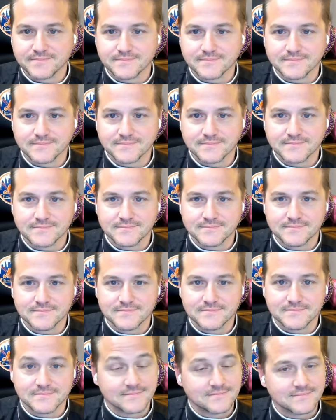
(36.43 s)

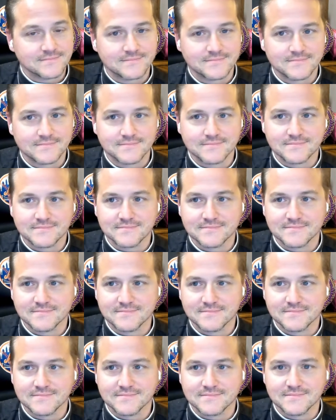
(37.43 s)

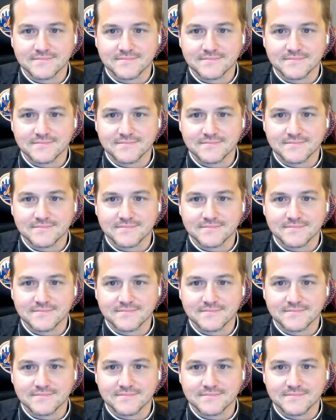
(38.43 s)
Nobody speaks.